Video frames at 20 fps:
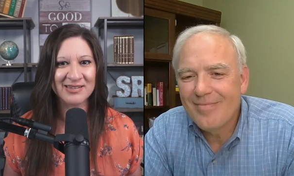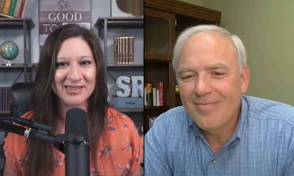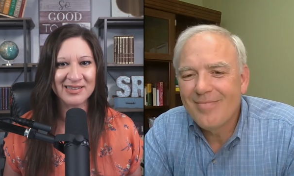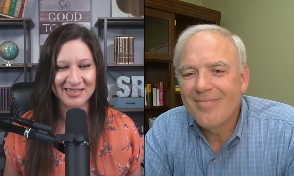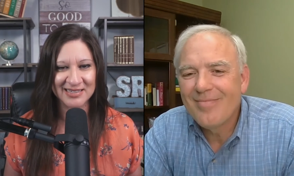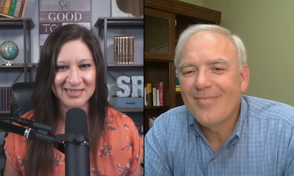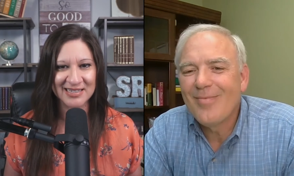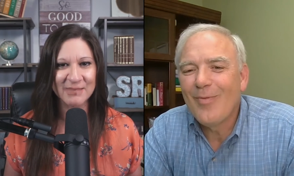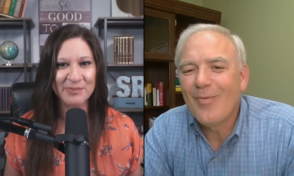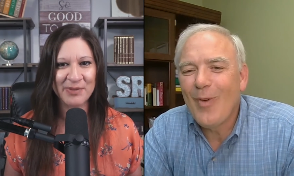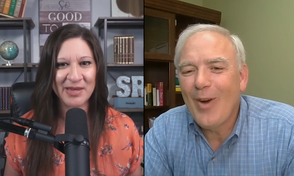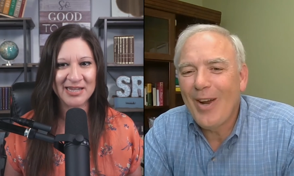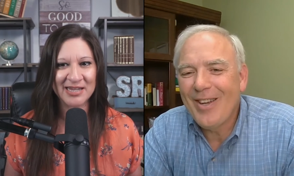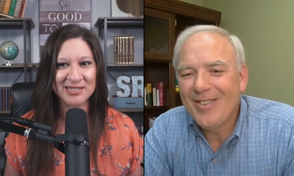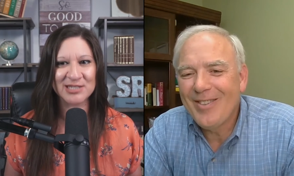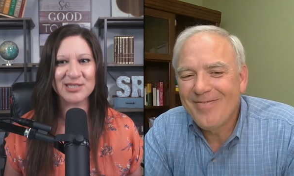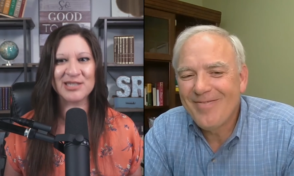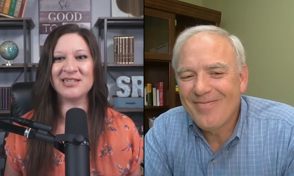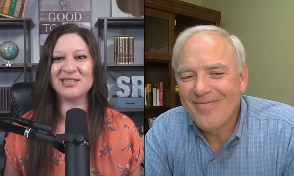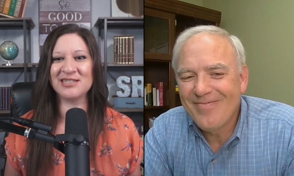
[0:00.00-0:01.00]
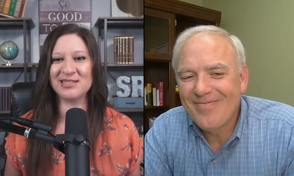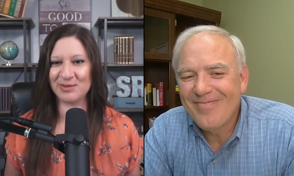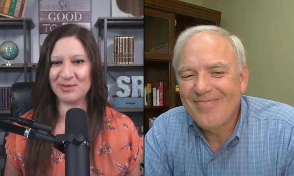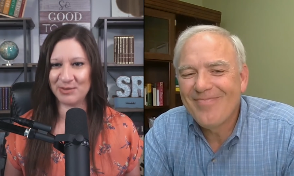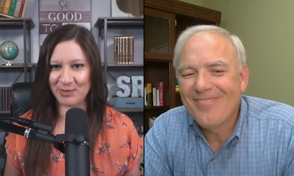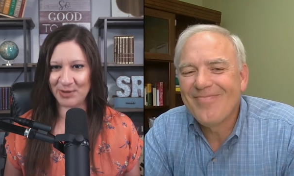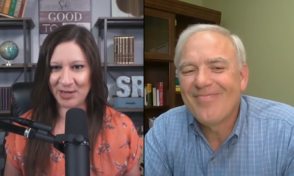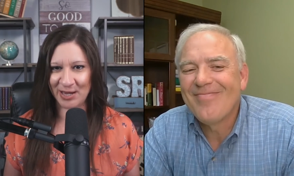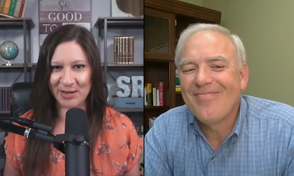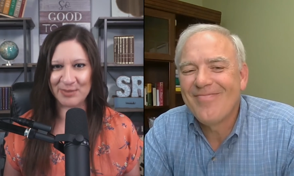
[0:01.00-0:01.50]
Speaker 1: Let's get past this
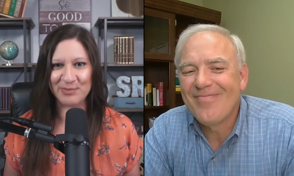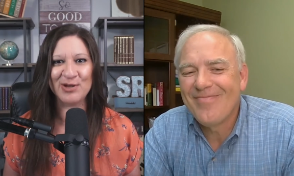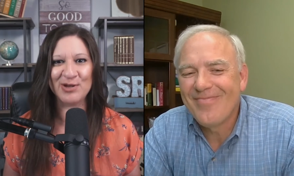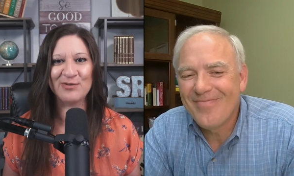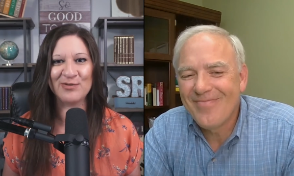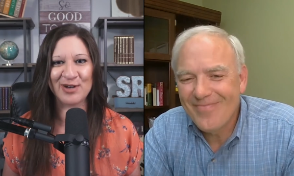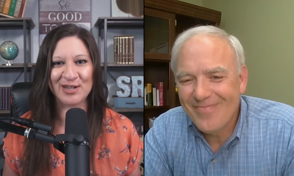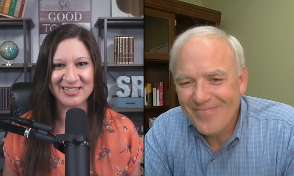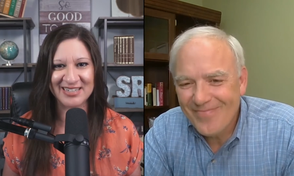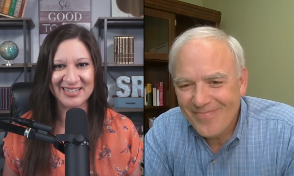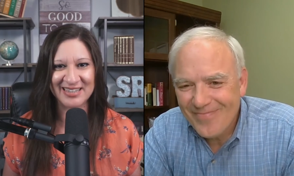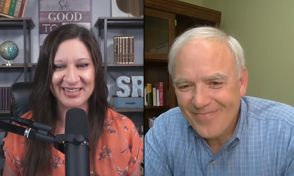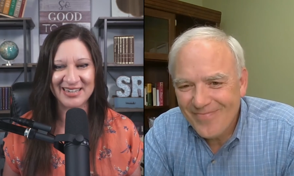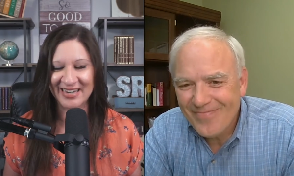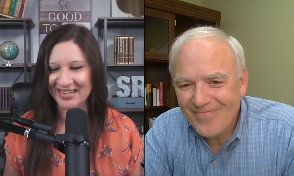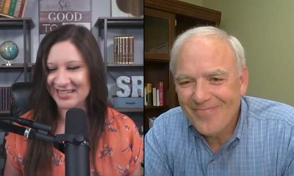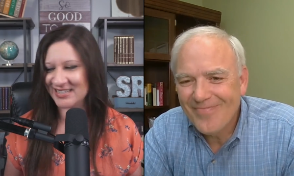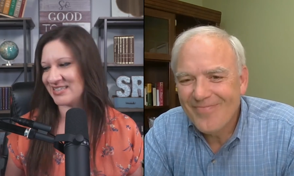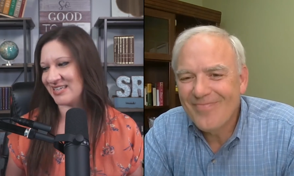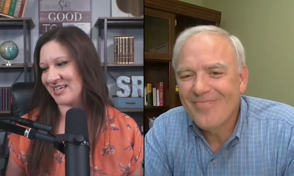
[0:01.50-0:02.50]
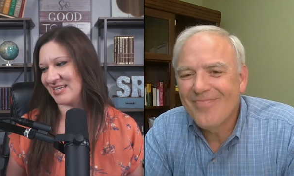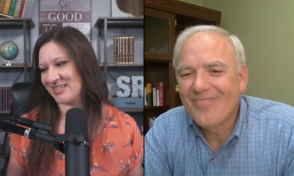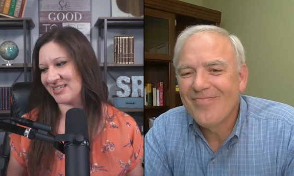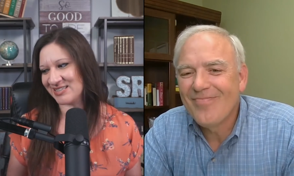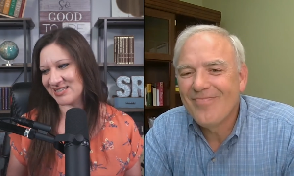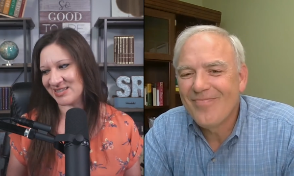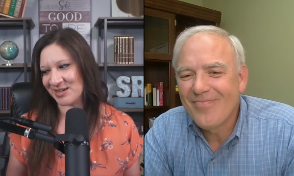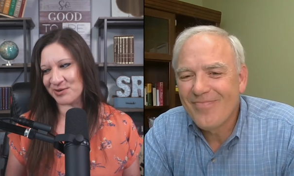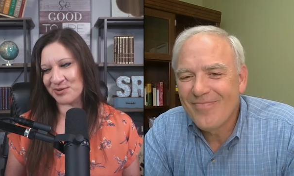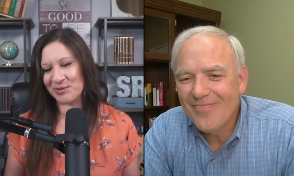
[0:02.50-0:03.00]
and move on to the next thing.
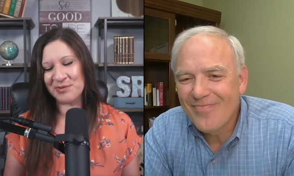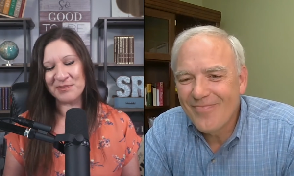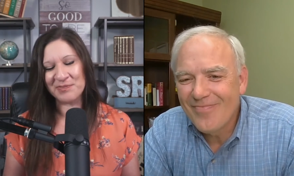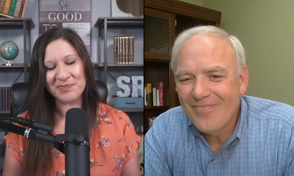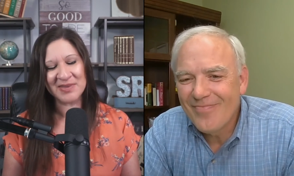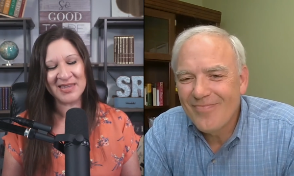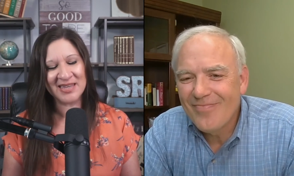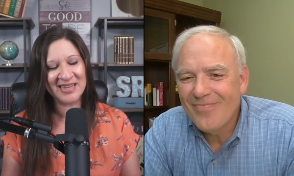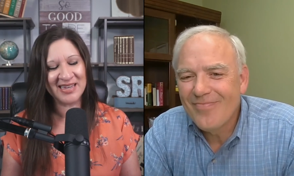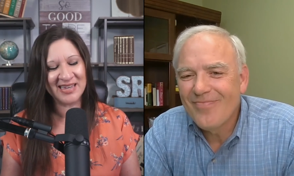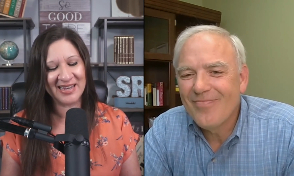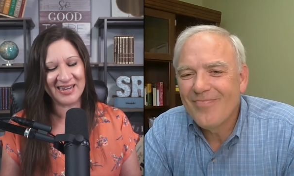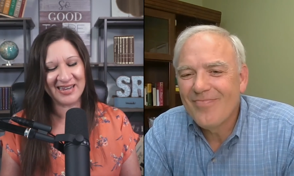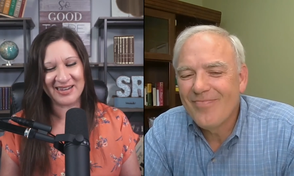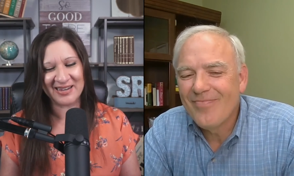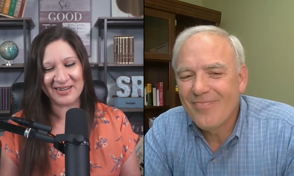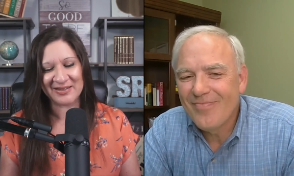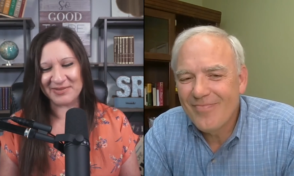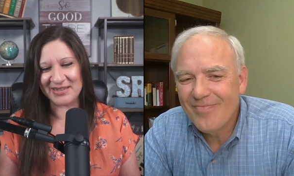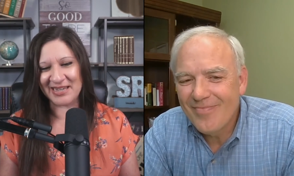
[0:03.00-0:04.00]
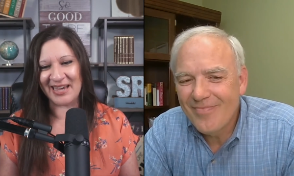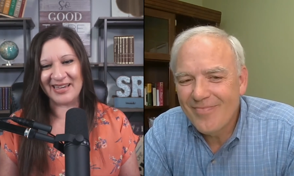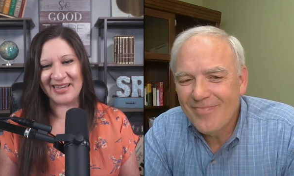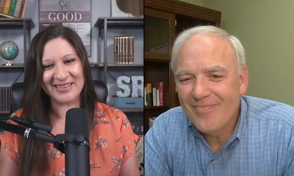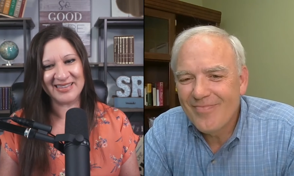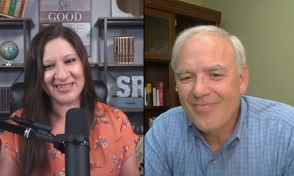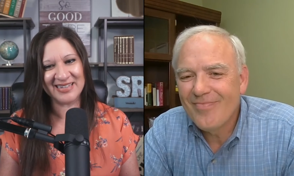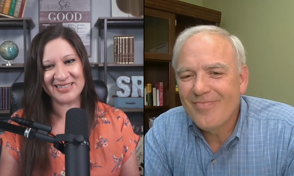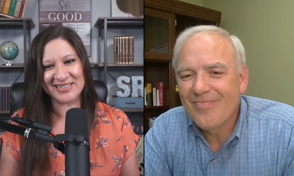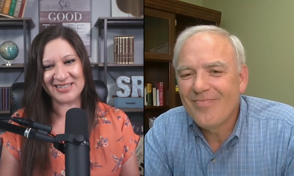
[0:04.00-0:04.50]
So, um, yeah,
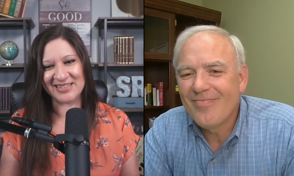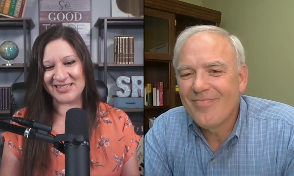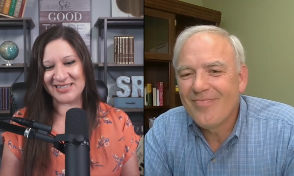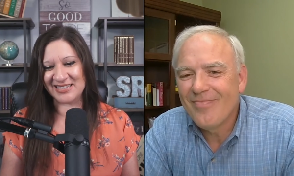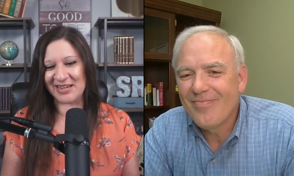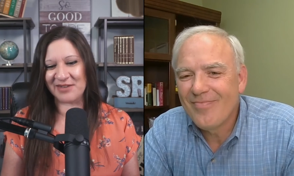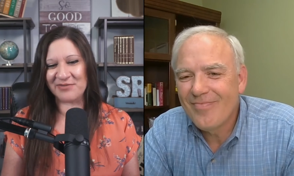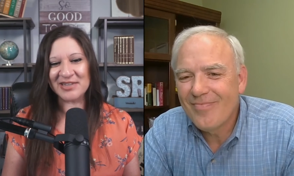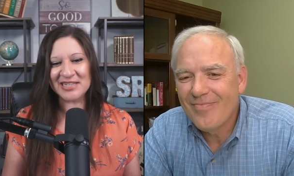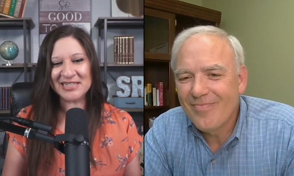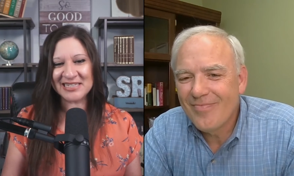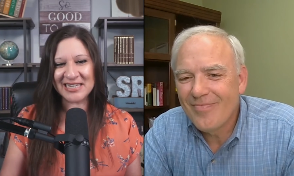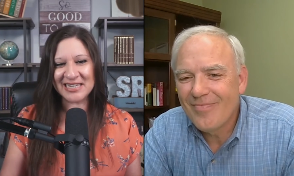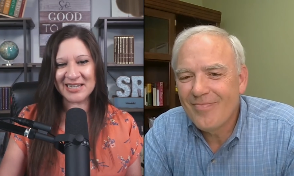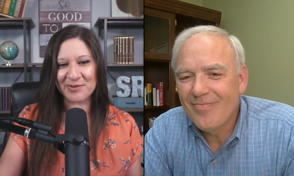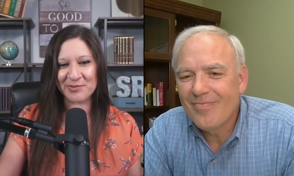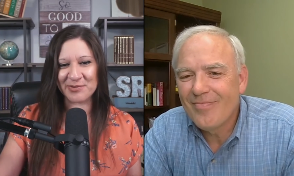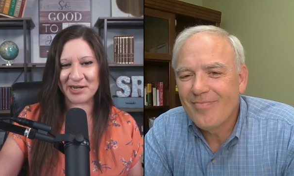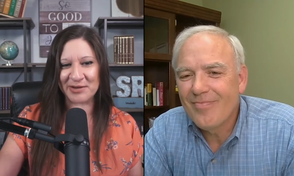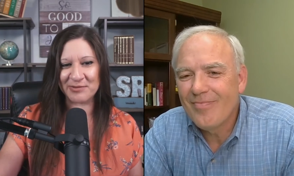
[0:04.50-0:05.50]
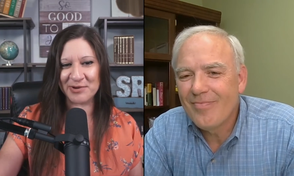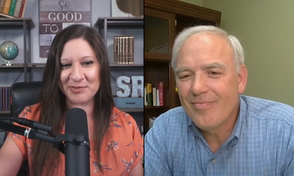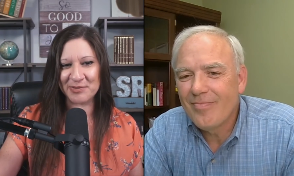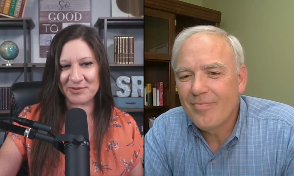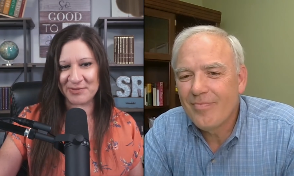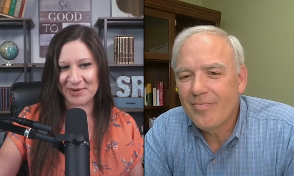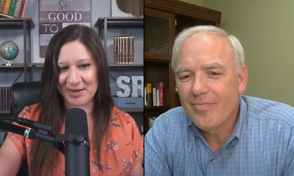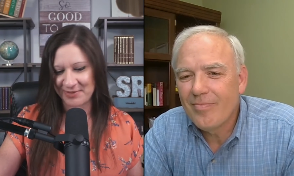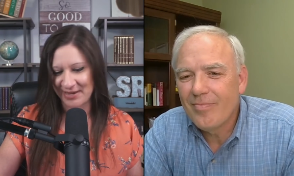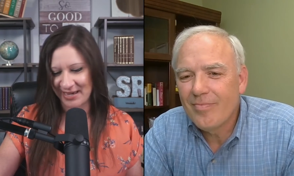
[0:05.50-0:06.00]
that's good stuff. Let's take a break. We'll be
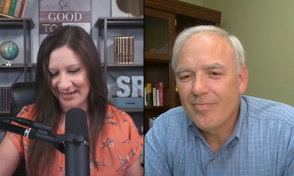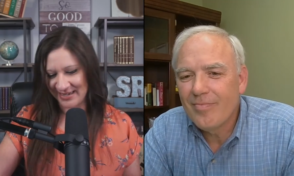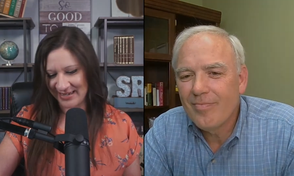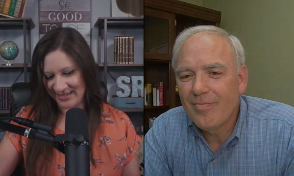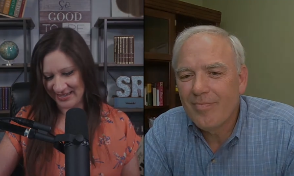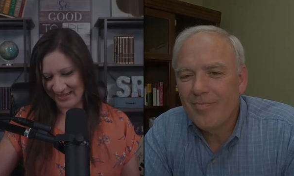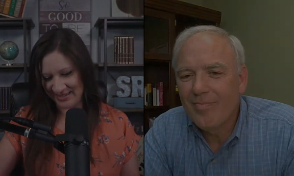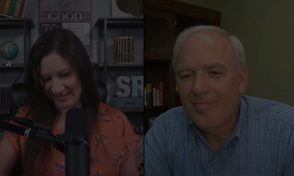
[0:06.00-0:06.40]
right back.